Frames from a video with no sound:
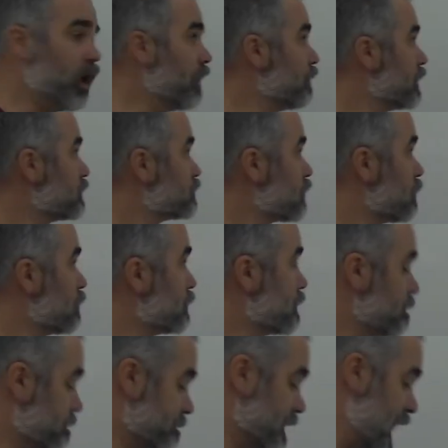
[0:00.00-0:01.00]
want to start with
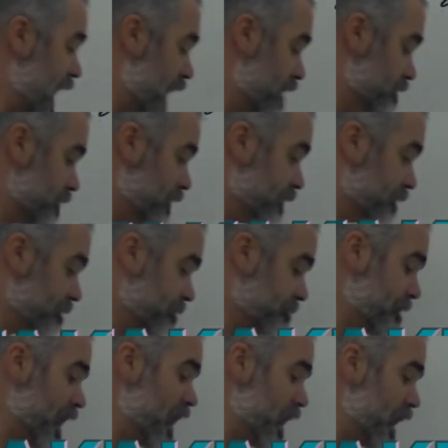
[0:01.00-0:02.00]
the 5. The
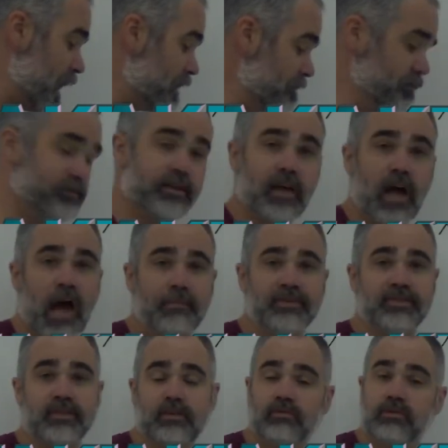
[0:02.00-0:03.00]
5, the
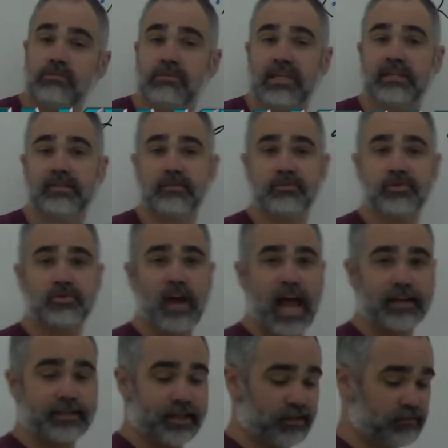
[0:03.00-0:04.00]
opposite would be
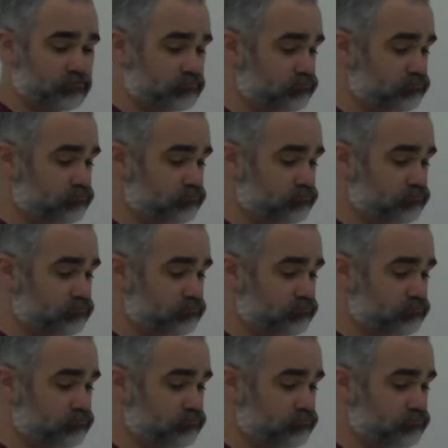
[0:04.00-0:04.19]
subtracting.